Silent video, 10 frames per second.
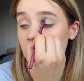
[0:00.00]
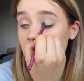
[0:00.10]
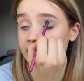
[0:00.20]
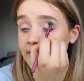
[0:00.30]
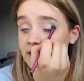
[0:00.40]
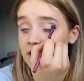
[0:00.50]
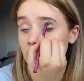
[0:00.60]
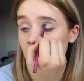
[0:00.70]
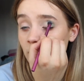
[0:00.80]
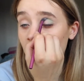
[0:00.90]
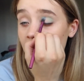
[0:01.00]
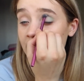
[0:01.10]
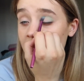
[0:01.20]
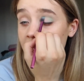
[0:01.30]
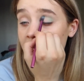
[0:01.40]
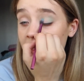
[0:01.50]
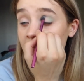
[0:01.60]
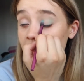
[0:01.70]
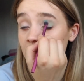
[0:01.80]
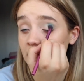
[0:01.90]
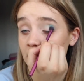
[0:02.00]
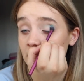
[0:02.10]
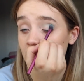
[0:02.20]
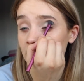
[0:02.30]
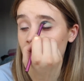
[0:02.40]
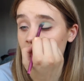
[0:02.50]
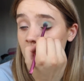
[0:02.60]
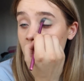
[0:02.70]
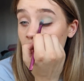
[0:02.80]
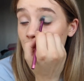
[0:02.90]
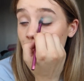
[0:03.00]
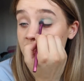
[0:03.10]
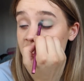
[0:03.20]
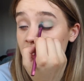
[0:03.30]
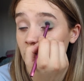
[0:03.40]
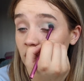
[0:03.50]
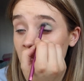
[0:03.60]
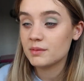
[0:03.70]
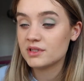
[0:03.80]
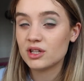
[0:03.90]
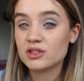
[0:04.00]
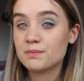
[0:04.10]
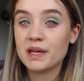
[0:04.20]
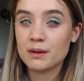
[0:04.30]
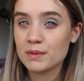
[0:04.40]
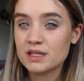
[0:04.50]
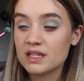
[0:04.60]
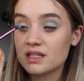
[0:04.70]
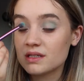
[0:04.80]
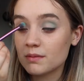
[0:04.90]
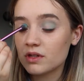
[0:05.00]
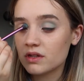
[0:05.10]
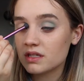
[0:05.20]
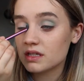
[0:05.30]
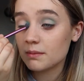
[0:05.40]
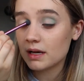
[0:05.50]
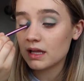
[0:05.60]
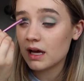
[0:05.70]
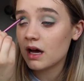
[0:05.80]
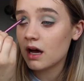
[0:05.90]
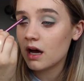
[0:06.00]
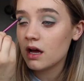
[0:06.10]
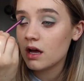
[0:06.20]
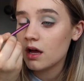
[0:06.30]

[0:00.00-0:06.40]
It is quite a pretty colour, but it's not as pigmented as some of the others in the palette are.